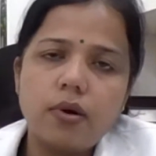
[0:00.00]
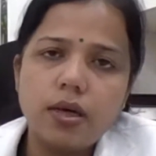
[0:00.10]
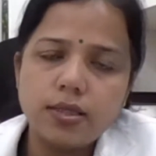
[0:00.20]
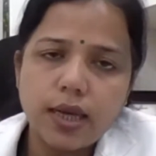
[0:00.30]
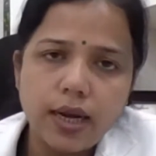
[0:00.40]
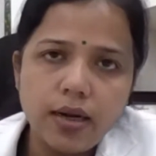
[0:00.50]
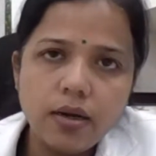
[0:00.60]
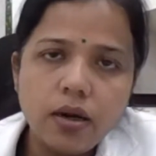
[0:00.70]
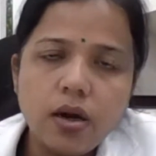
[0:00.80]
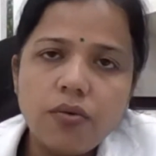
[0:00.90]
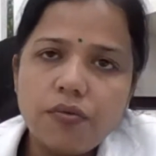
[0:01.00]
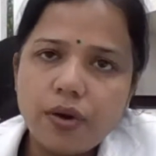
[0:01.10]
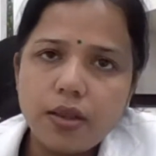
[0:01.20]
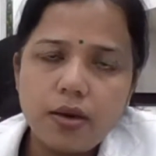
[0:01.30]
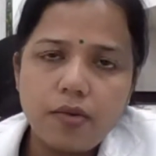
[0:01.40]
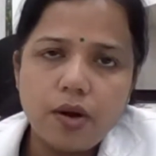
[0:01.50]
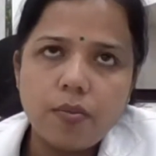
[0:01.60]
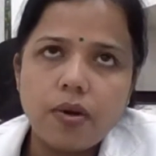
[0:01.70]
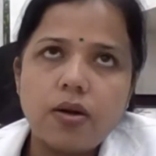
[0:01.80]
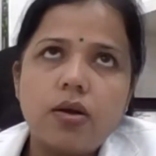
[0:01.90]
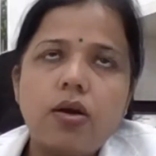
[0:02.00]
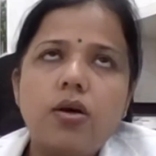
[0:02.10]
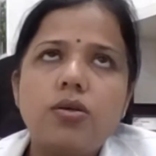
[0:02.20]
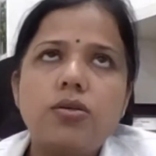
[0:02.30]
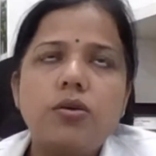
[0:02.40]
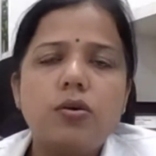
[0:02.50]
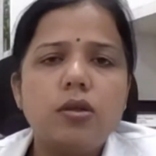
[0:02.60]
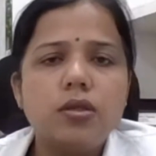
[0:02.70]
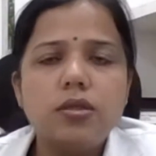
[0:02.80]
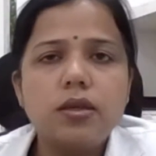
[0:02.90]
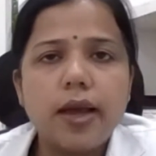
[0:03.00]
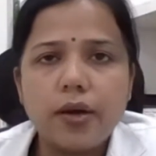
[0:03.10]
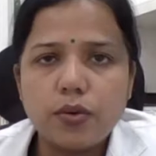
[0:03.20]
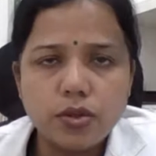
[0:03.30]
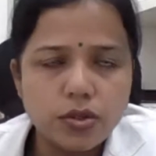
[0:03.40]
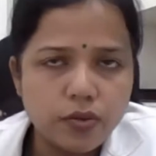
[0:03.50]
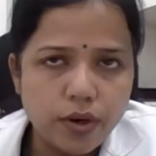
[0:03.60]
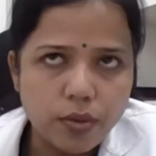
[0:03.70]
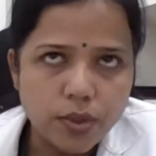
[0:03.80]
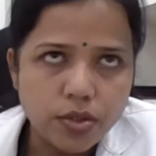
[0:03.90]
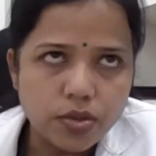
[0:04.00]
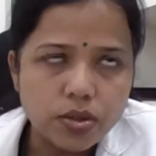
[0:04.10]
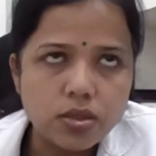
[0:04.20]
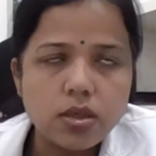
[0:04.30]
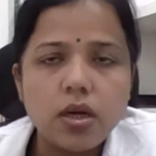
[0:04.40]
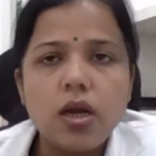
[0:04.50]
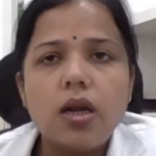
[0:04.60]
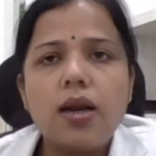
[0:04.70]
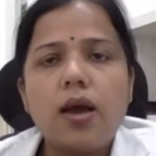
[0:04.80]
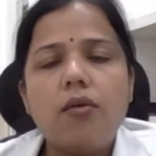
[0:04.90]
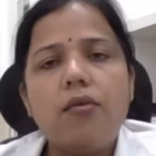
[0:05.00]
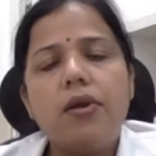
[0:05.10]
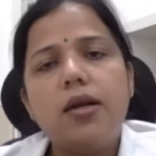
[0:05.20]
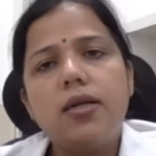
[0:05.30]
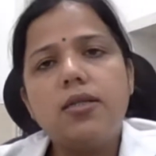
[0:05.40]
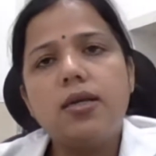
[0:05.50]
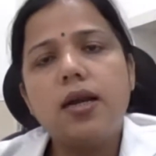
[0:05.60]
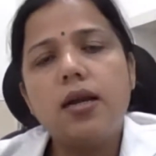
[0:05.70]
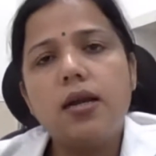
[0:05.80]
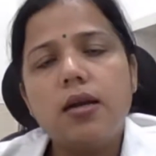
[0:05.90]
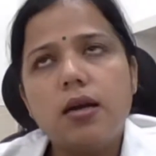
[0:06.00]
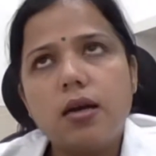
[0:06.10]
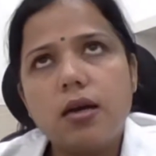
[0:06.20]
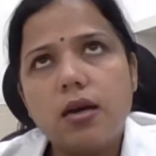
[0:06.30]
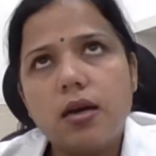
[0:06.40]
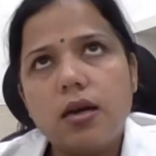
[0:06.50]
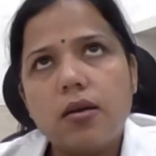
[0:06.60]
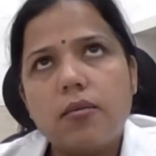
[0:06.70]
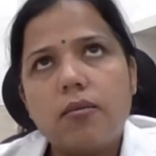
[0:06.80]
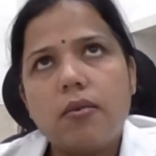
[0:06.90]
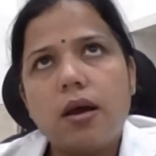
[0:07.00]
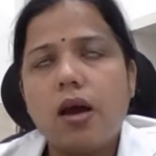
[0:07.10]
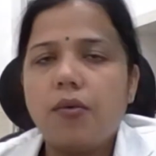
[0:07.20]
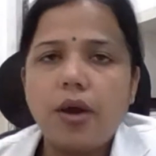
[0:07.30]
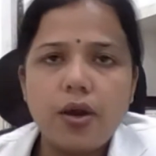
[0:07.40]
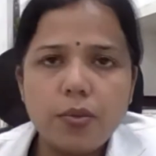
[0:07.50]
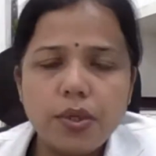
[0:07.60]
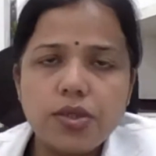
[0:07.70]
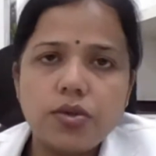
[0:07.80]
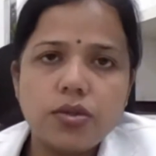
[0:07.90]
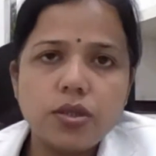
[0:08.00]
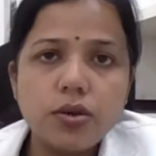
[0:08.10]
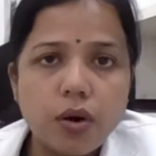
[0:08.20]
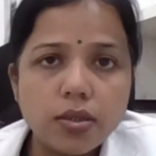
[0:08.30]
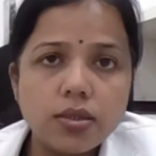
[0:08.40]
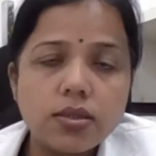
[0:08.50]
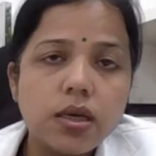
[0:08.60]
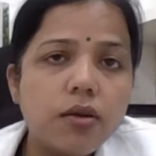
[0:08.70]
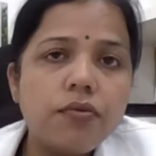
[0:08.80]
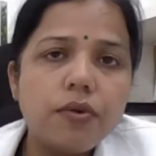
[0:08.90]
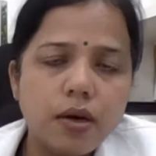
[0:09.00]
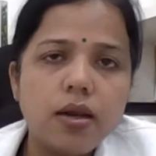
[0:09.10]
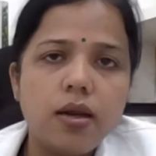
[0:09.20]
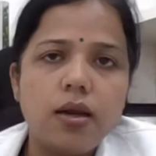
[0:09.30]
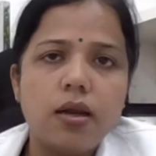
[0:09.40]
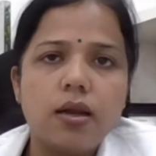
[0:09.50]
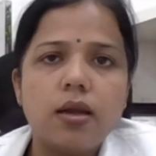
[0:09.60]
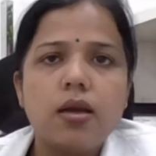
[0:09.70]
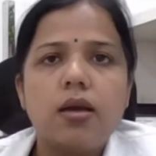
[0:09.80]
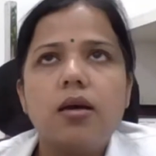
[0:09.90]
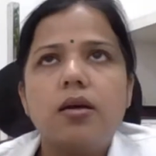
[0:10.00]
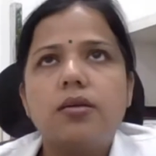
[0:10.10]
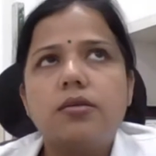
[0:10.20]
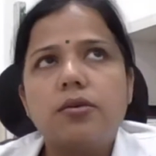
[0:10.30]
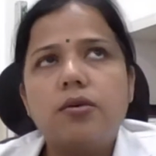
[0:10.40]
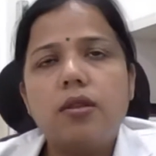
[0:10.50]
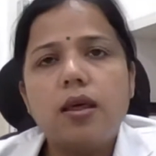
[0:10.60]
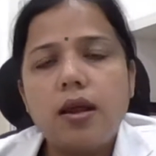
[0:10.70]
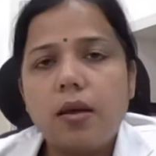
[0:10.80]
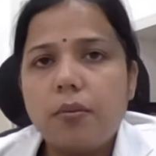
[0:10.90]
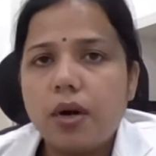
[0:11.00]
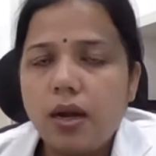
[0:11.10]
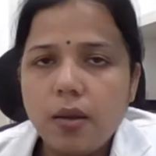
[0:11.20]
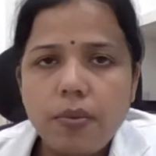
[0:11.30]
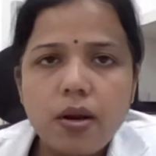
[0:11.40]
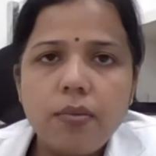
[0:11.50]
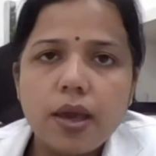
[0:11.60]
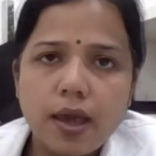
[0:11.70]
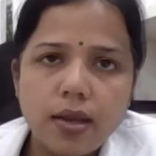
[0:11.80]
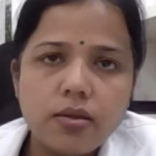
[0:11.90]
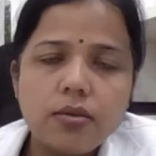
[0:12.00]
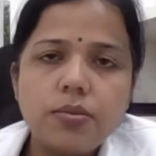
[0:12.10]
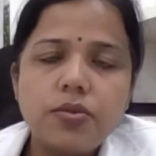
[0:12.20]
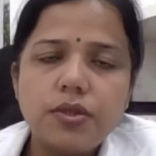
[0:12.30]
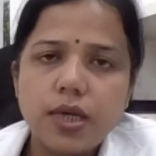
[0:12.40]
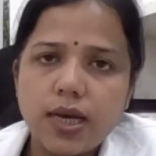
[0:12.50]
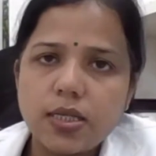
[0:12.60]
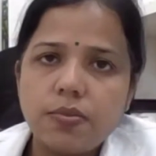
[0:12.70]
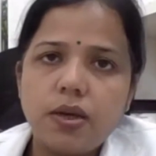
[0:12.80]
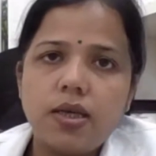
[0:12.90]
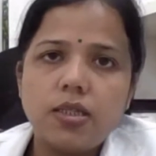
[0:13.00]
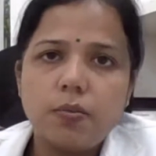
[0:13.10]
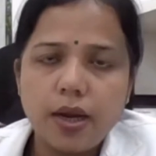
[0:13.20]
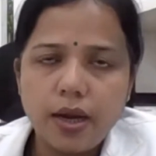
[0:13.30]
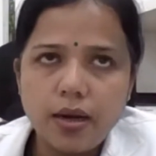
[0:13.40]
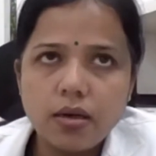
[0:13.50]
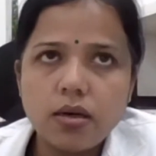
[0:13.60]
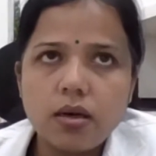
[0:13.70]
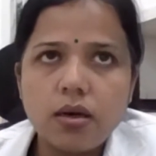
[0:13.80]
decide further treatment. So this is the diagnosis of endometriosis. Now we will understand how endometriosis causes infertility. So there are multiple mechanisms which has been explained